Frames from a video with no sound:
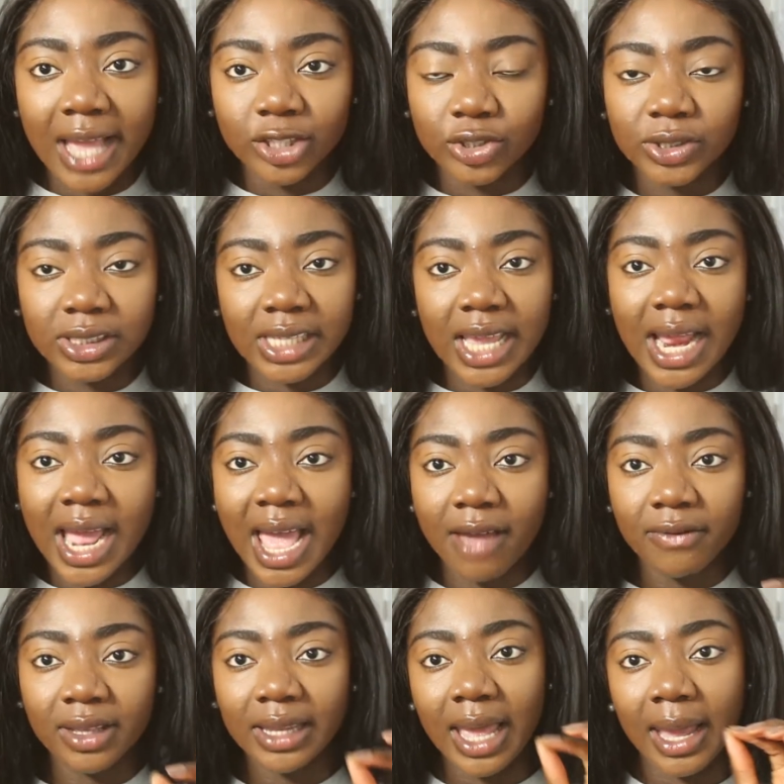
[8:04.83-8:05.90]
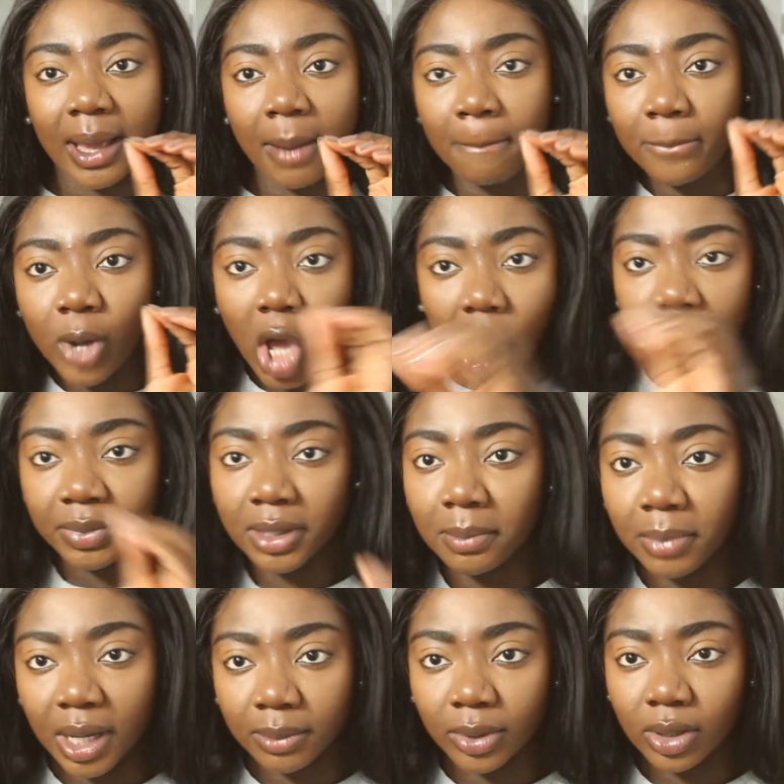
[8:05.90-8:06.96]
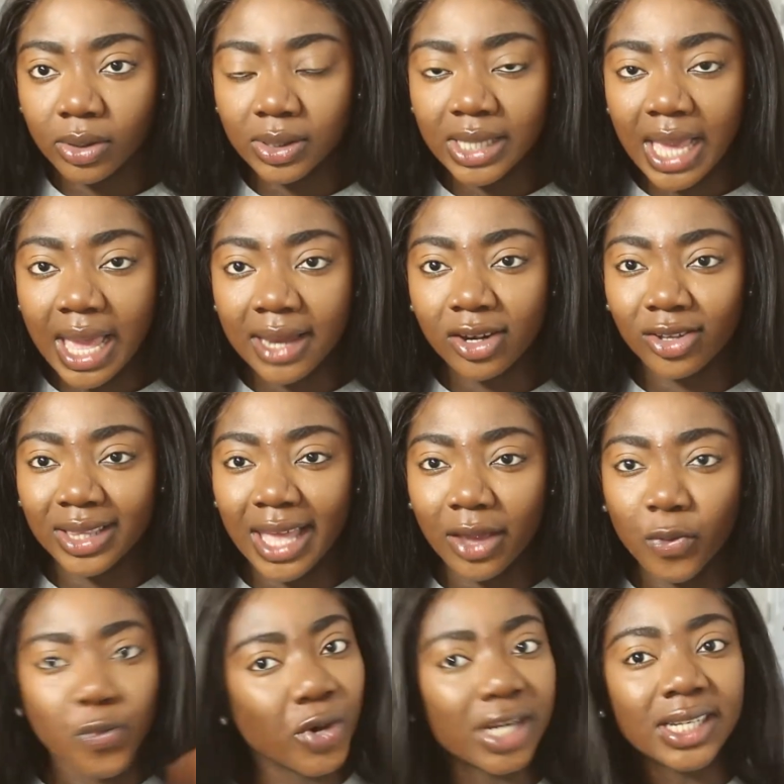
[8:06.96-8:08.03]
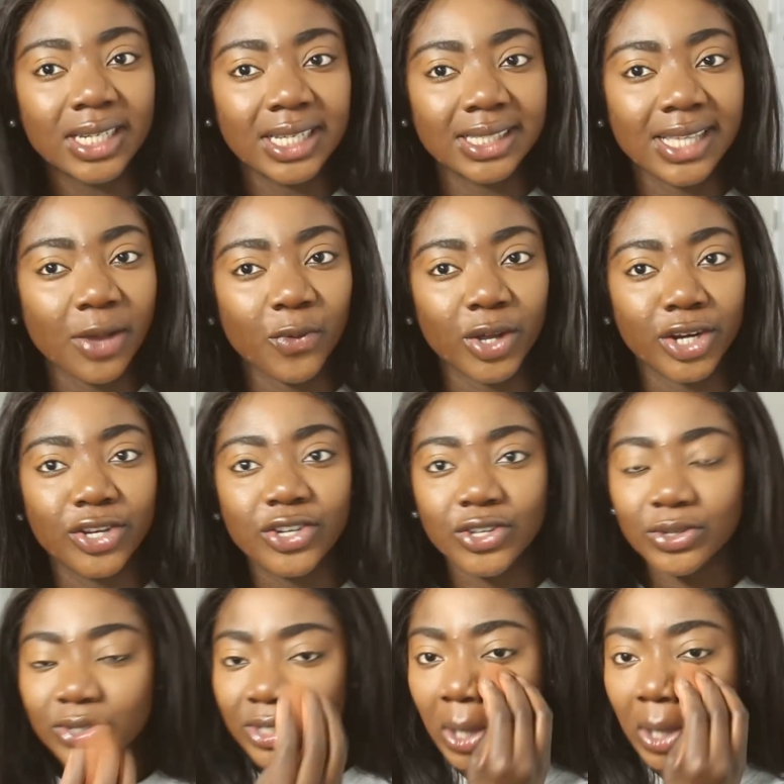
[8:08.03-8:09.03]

I just haven't like popped the bubble yet on like what it is I want to do.